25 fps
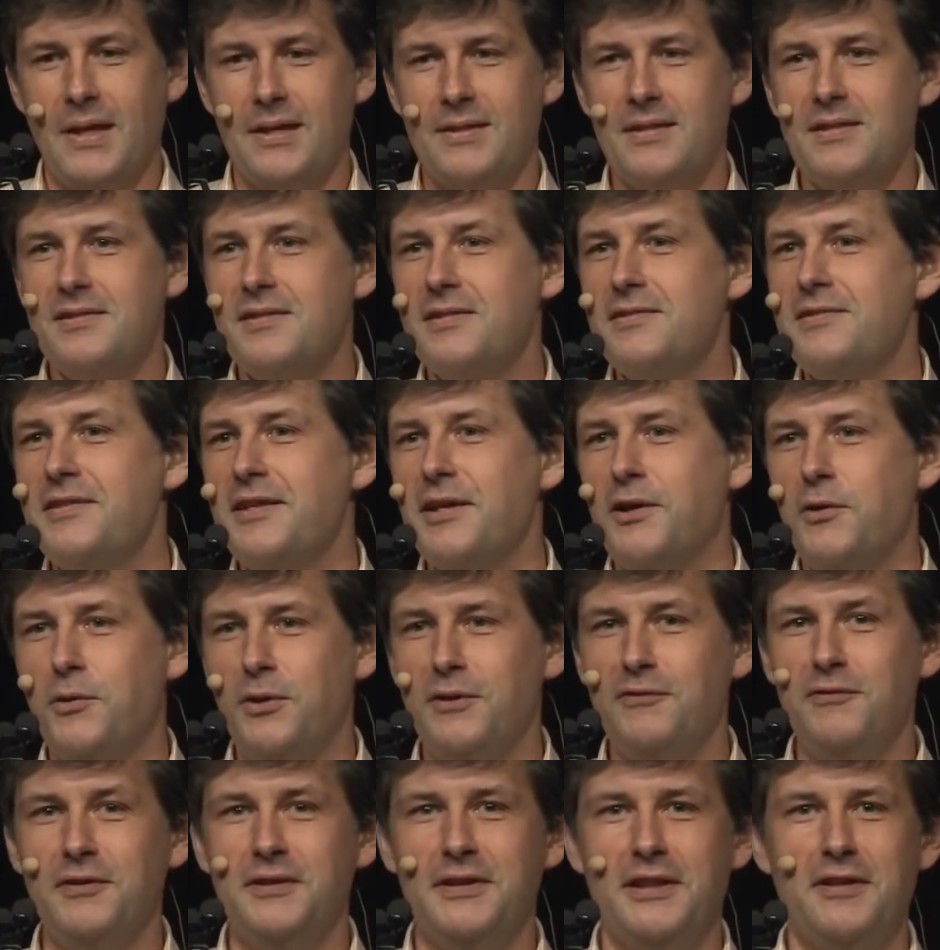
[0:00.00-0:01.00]
This is the
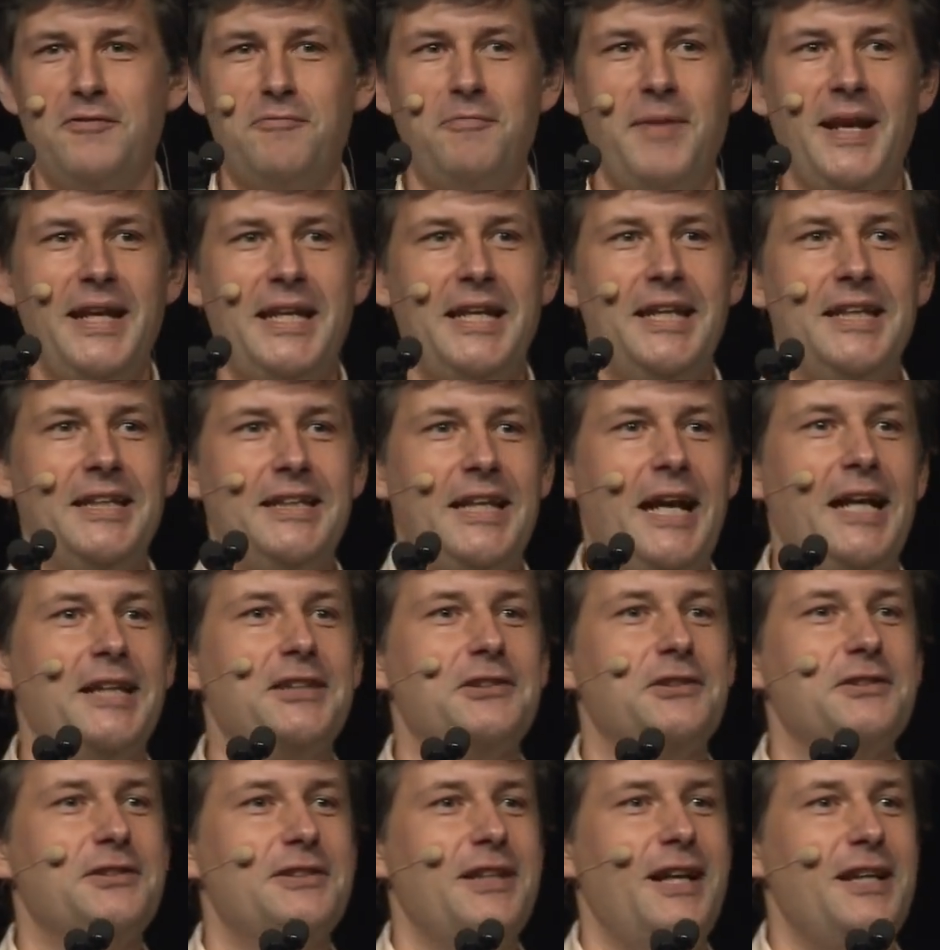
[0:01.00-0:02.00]
equivalent of making an
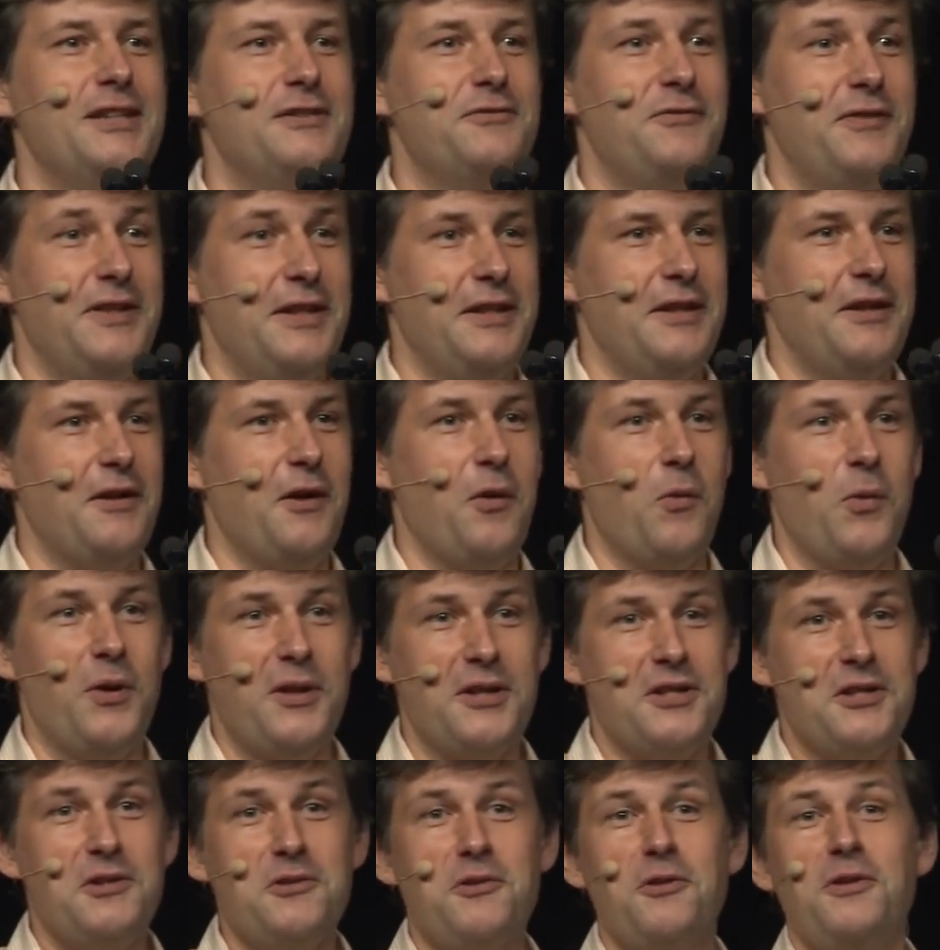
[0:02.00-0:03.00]
exercise video where
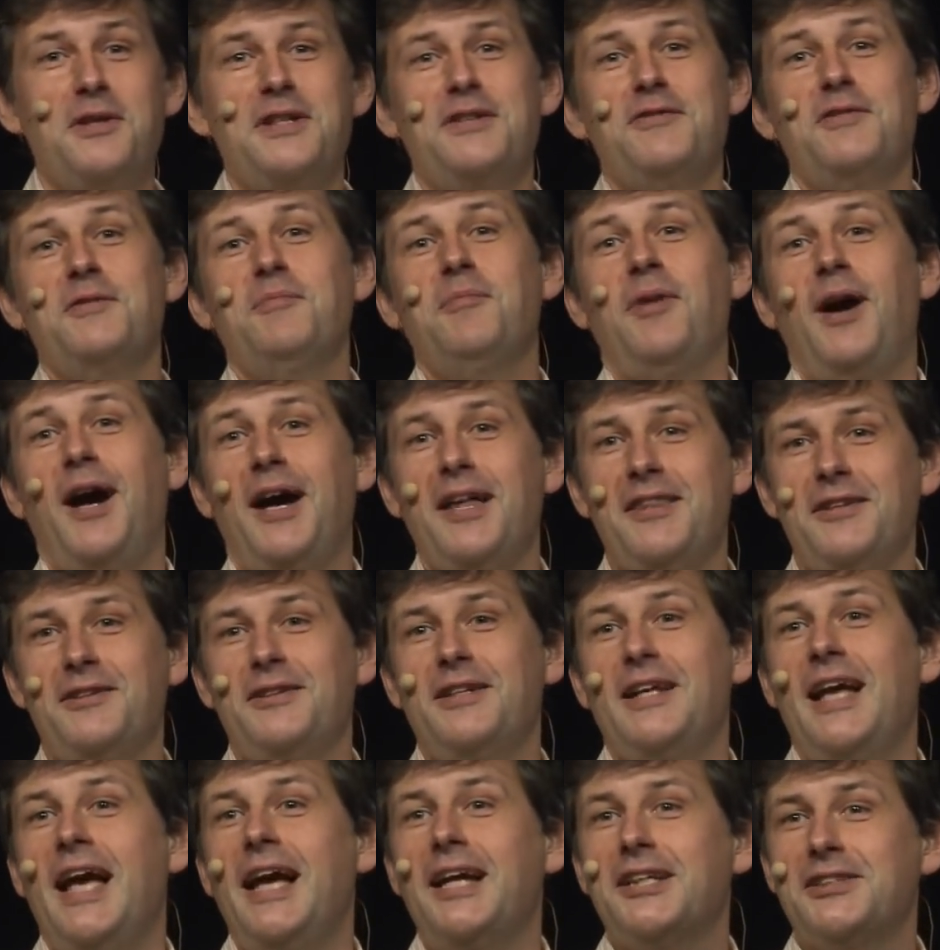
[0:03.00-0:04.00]
you don't even bother
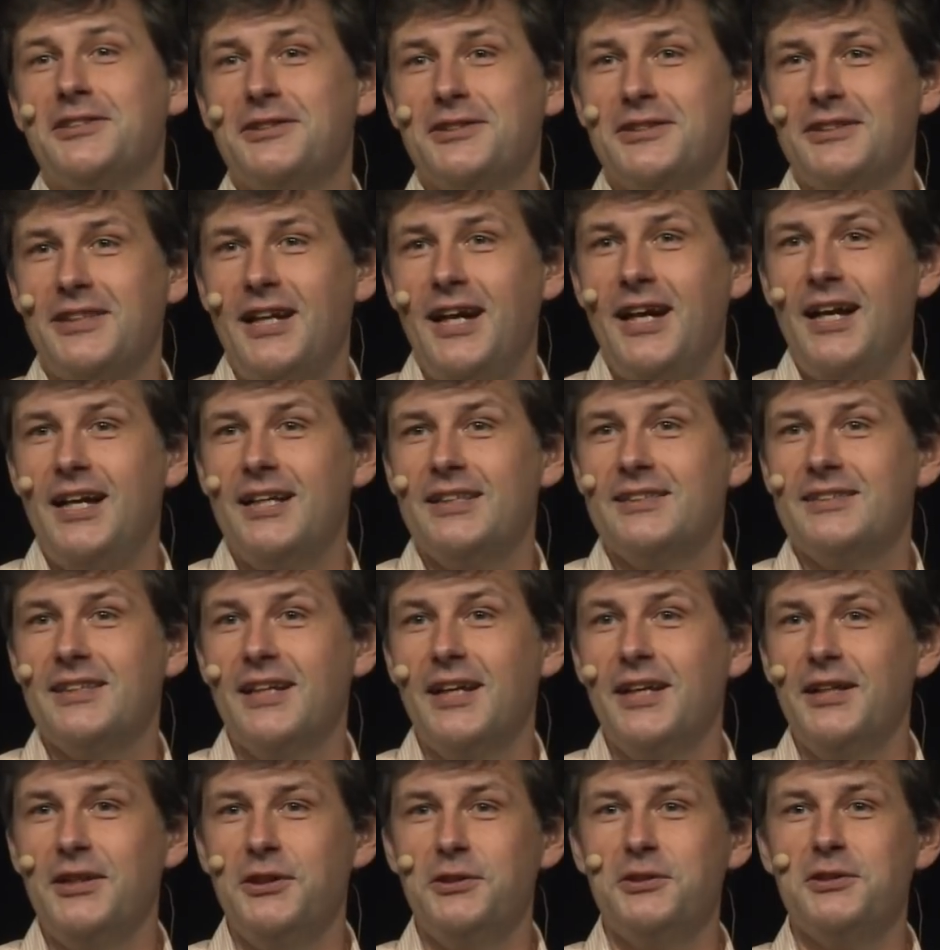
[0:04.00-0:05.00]
to exercise,
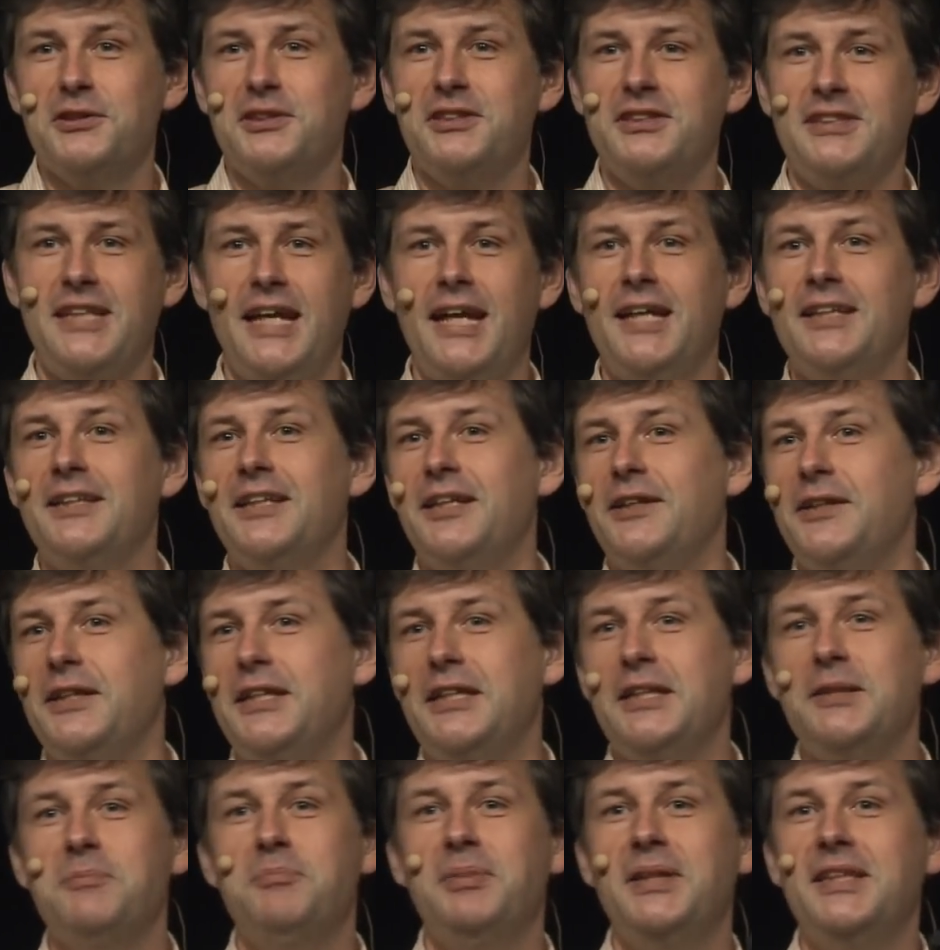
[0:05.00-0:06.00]
you just stand there
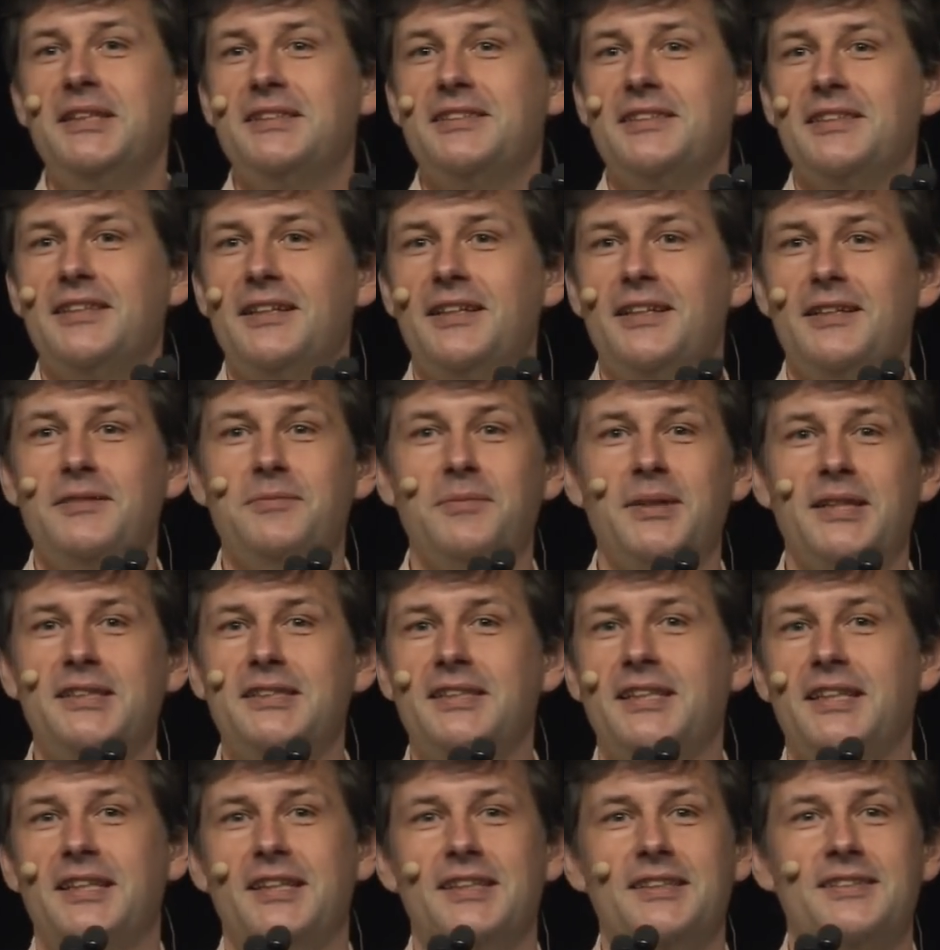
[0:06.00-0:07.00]
eating pizza and
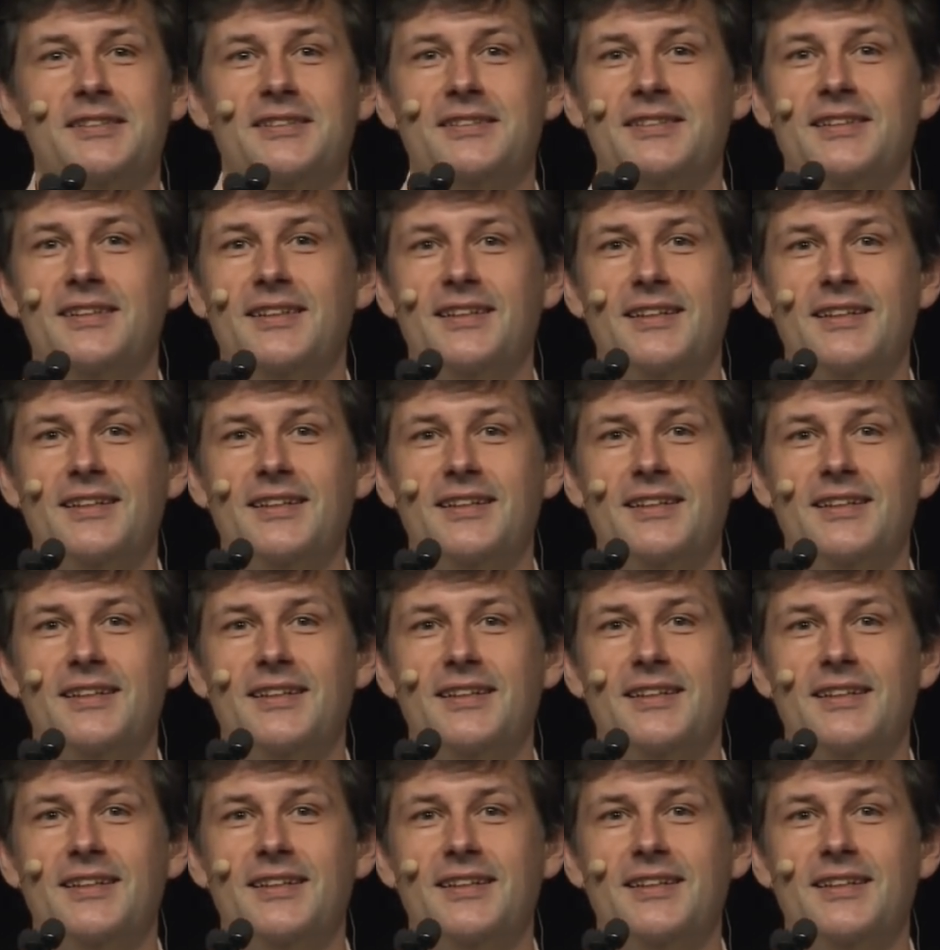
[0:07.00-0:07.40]
biscuits.